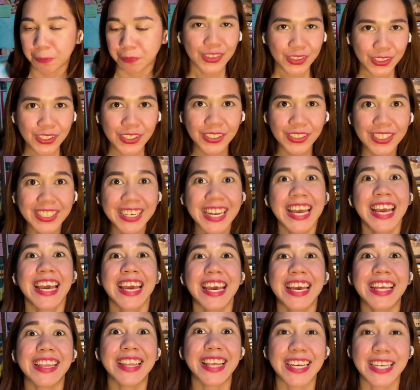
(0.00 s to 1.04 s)
Third,
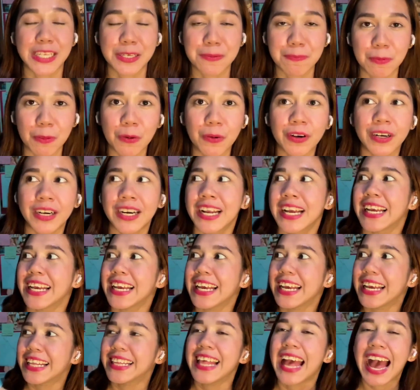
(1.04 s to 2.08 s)
it explores.
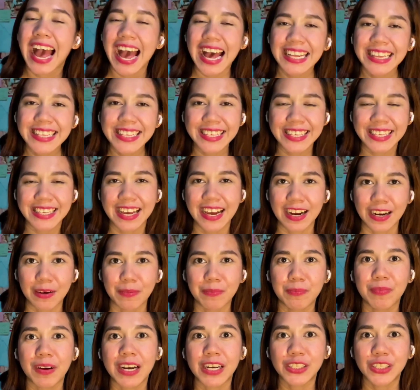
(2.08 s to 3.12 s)
It adds up
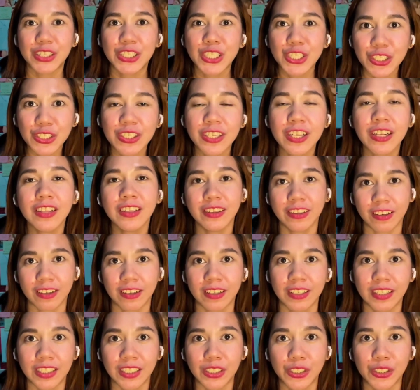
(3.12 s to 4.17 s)
additional
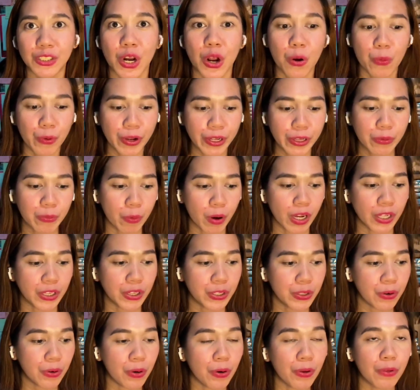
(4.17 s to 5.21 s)
knowledge with what
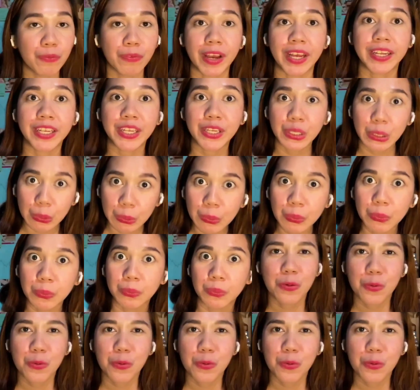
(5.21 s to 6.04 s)
you already know.